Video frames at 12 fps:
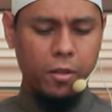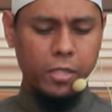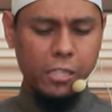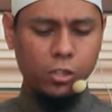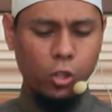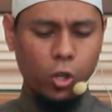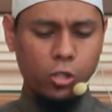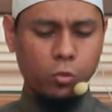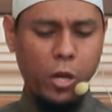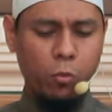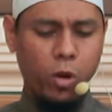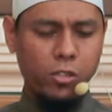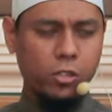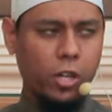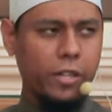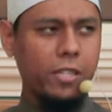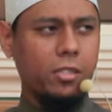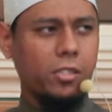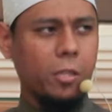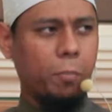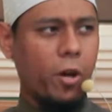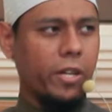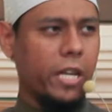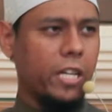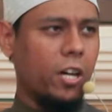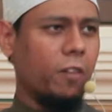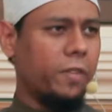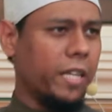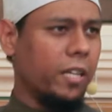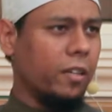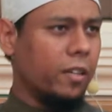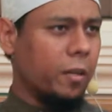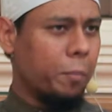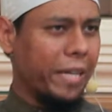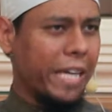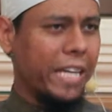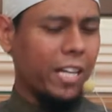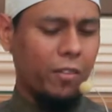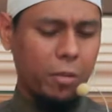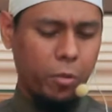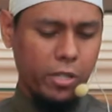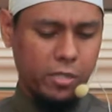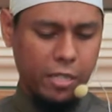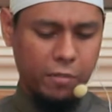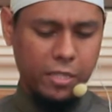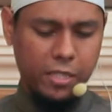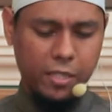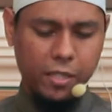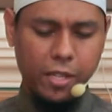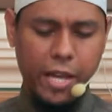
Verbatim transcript: Disclosed when one squats. This is the point any of the beginning of the body's cavity.